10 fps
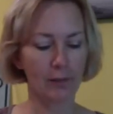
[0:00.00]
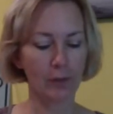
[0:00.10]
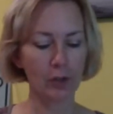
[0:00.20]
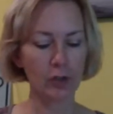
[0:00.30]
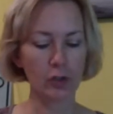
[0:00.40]

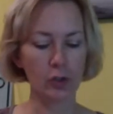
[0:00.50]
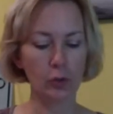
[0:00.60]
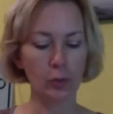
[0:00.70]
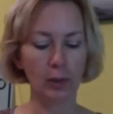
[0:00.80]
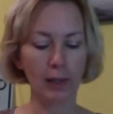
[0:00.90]
first
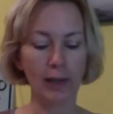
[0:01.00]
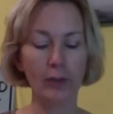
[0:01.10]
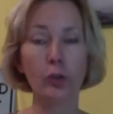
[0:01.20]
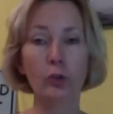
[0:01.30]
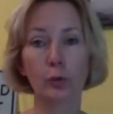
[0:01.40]
you
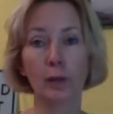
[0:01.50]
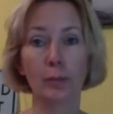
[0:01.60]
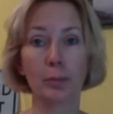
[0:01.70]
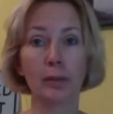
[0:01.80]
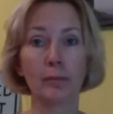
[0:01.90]
plan your trip.